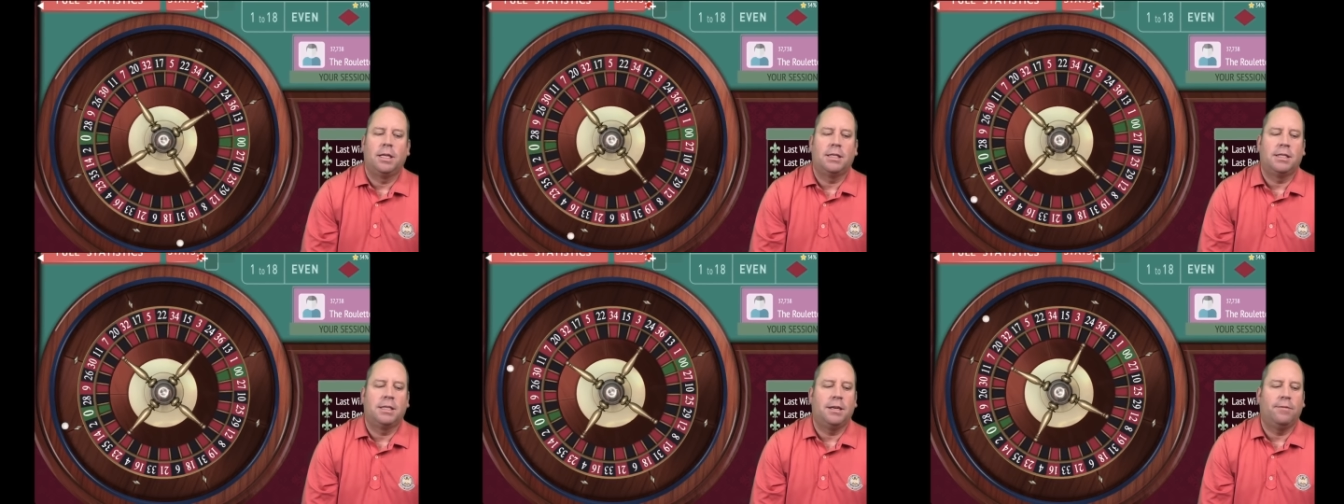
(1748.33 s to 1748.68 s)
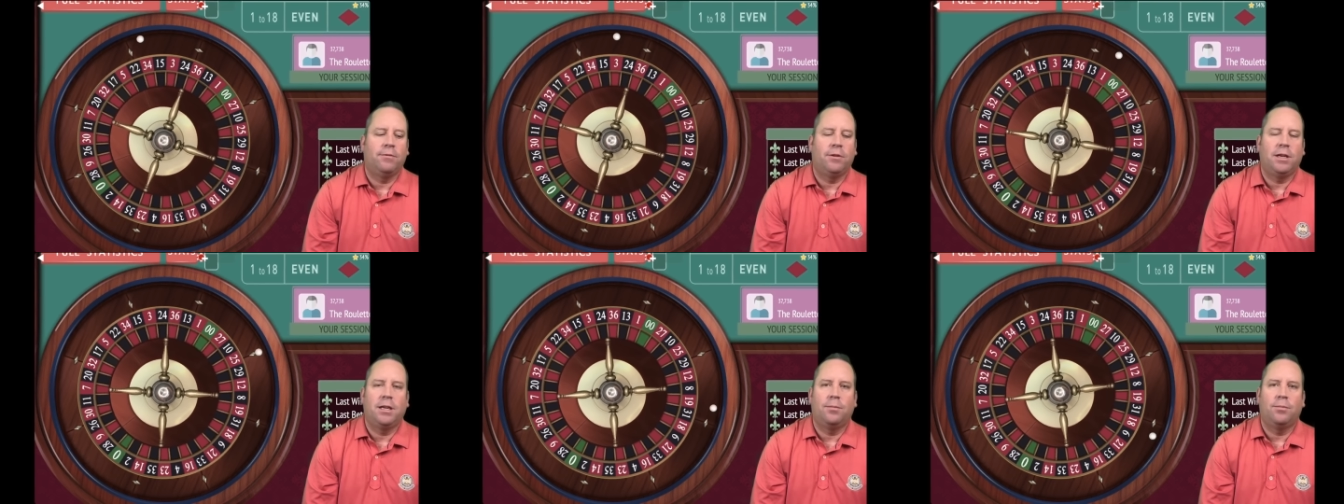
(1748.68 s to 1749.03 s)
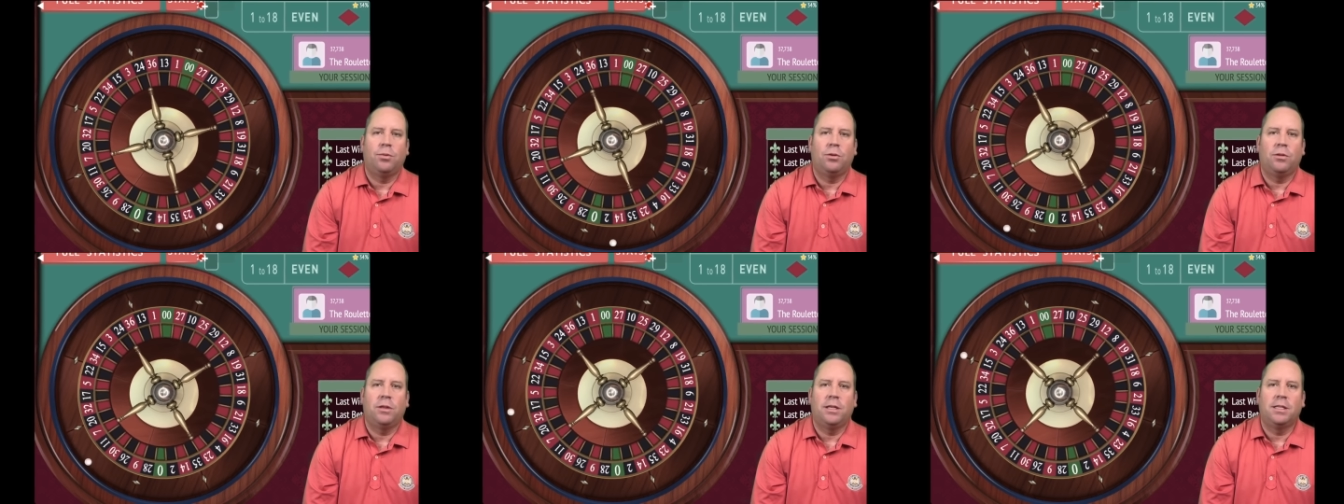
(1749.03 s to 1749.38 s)
Let's see if we can
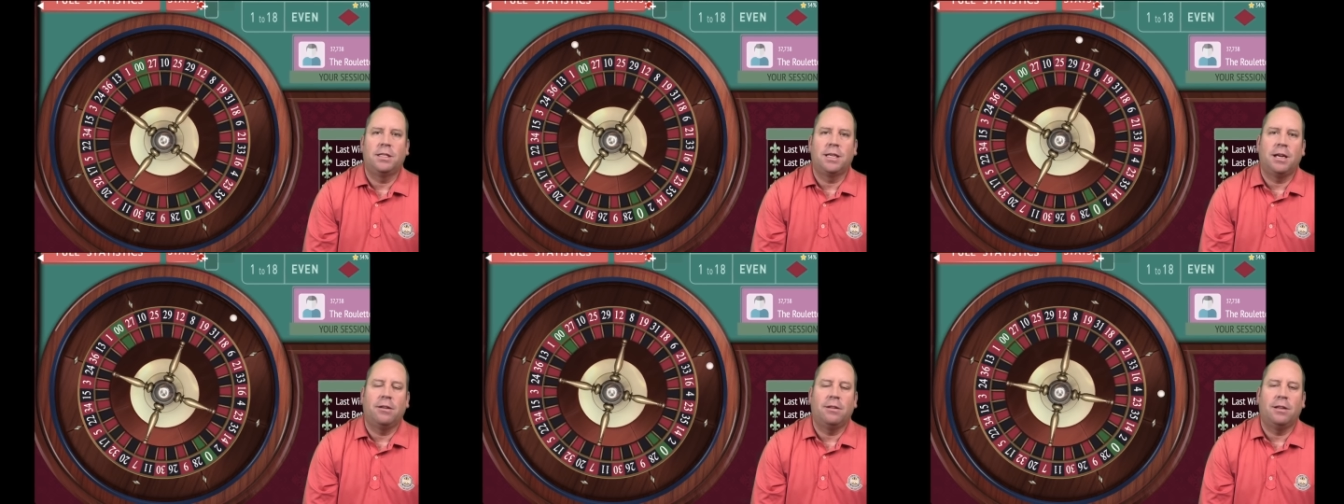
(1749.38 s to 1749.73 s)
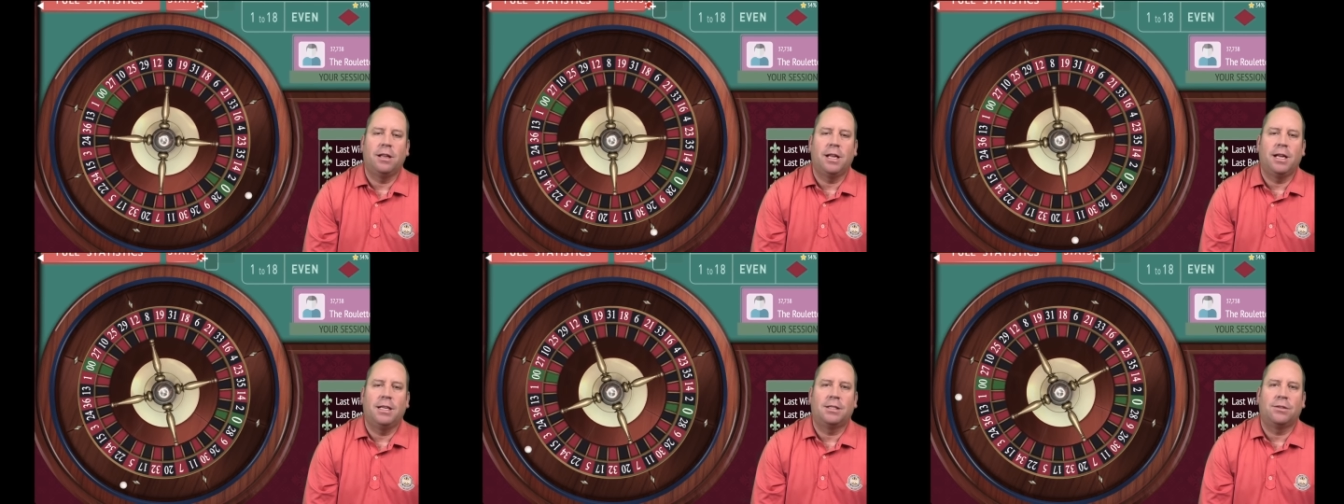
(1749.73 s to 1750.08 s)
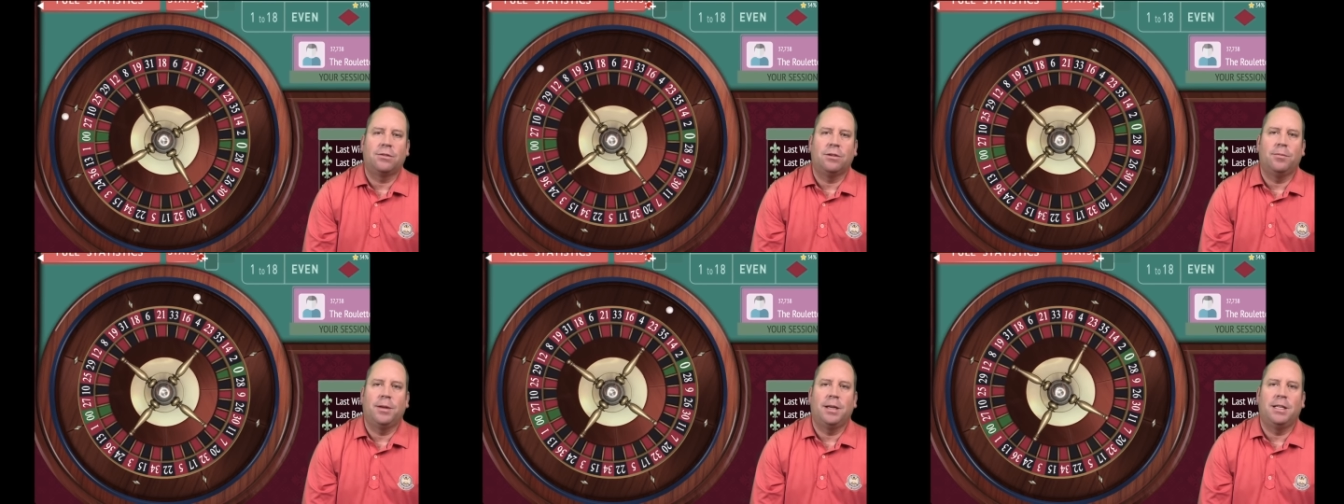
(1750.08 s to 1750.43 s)
pull this out in the last
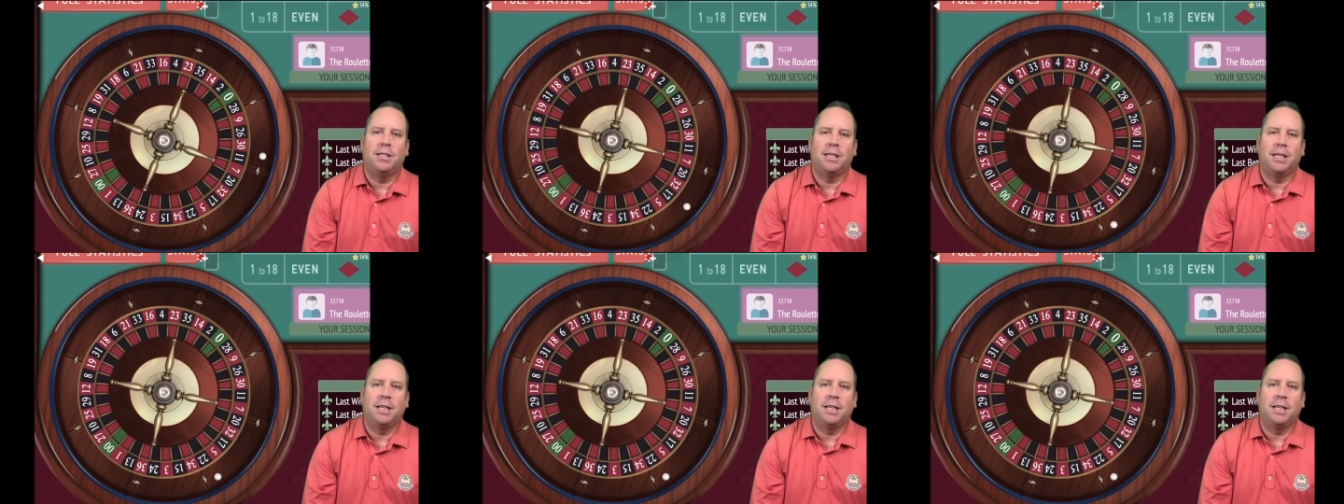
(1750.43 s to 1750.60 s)
three minutes